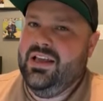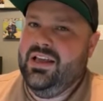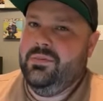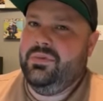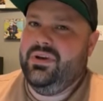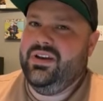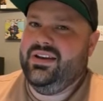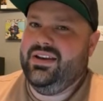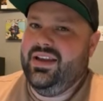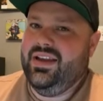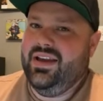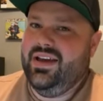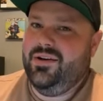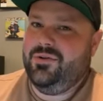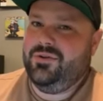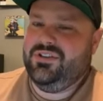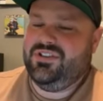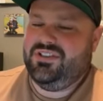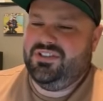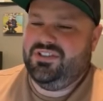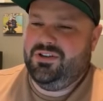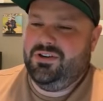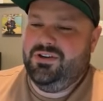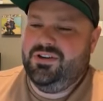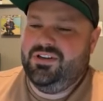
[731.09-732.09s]
but now
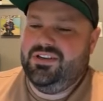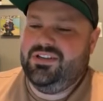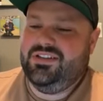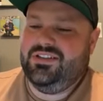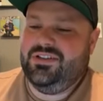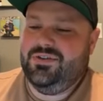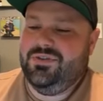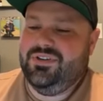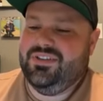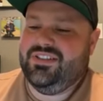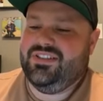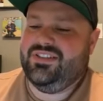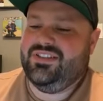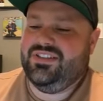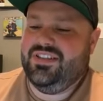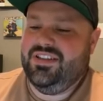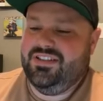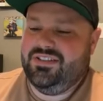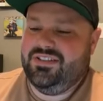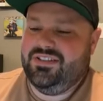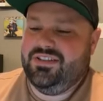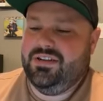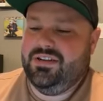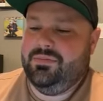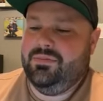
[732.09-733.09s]
it's turned into a
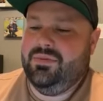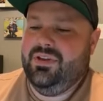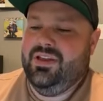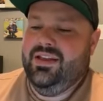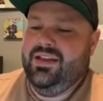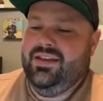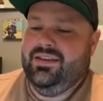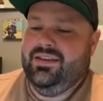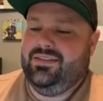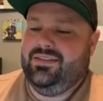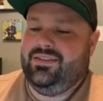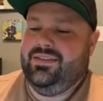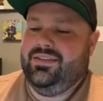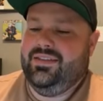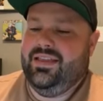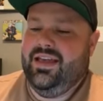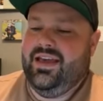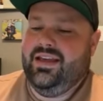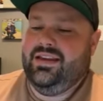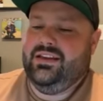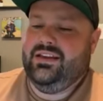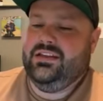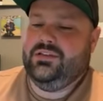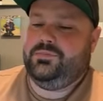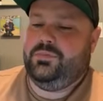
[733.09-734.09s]
system
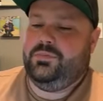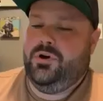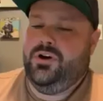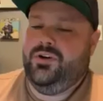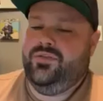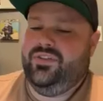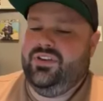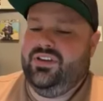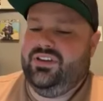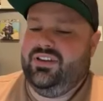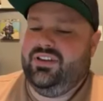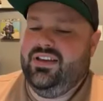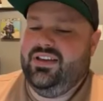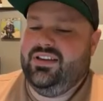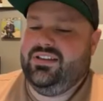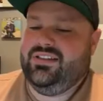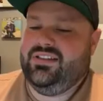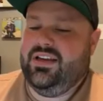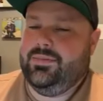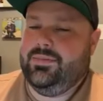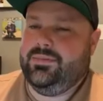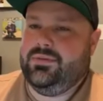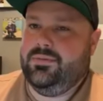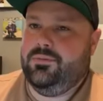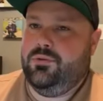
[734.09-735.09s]
that is perfectly
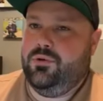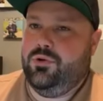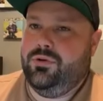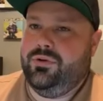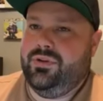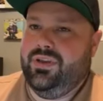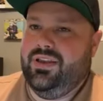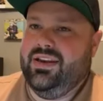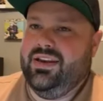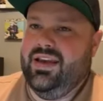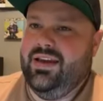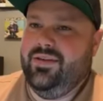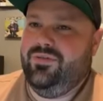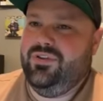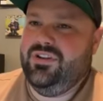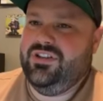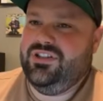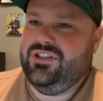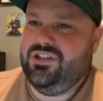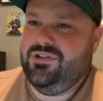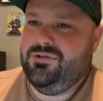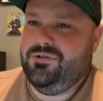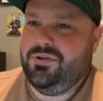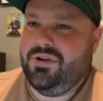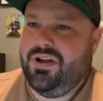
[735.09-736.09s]
acceptable, and every
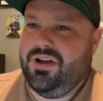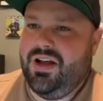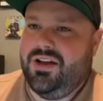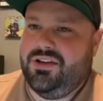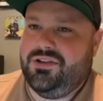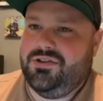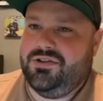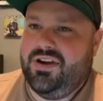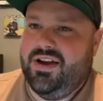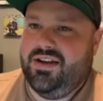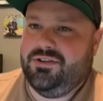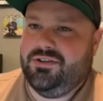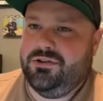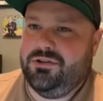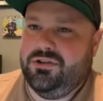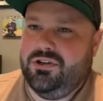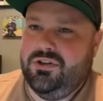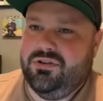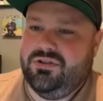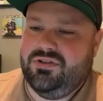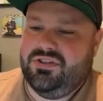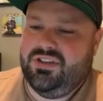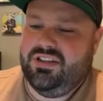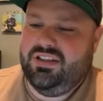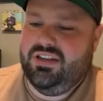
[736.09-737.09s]
general contractor
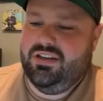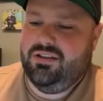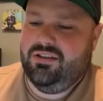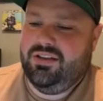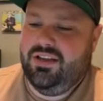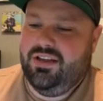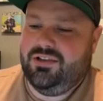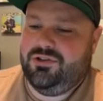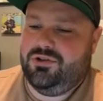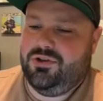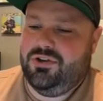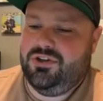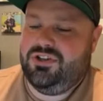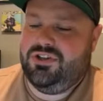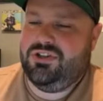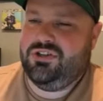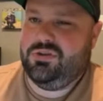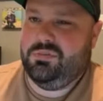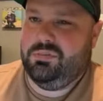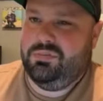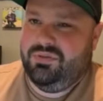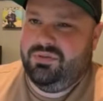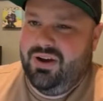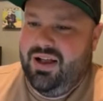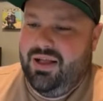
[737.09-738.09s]
knows that the electricians
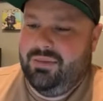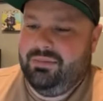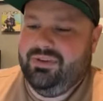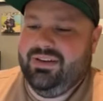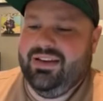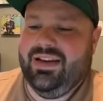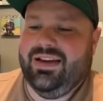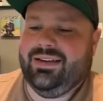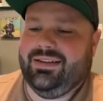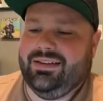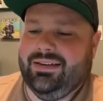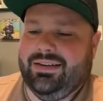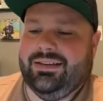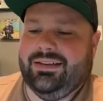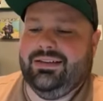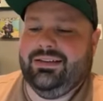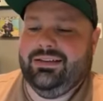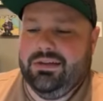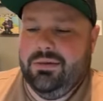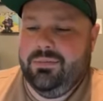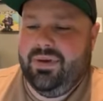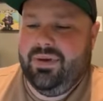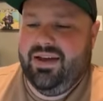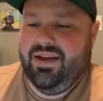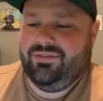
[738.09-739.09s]
are probably not going to
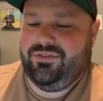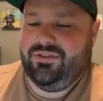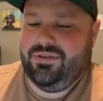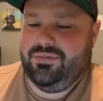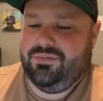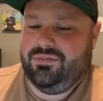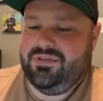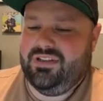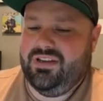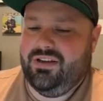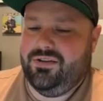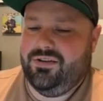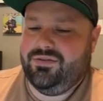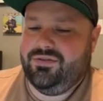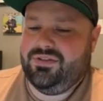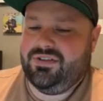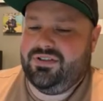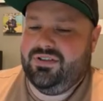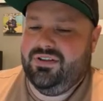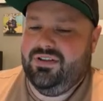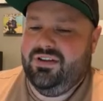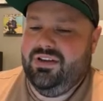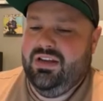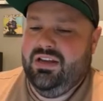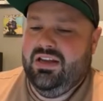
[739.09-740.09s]
clean up after themselves.